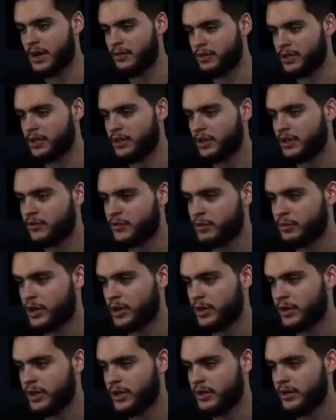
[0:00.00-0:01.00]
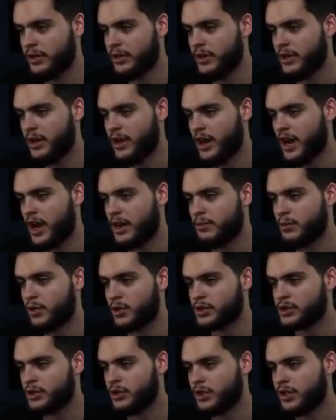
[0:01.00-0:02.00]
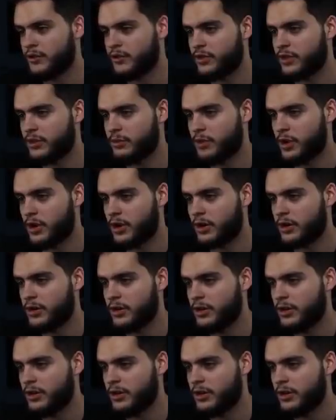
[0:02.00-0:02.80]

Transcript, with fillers: really looking for Bo here. I'm more so looking for Lamar.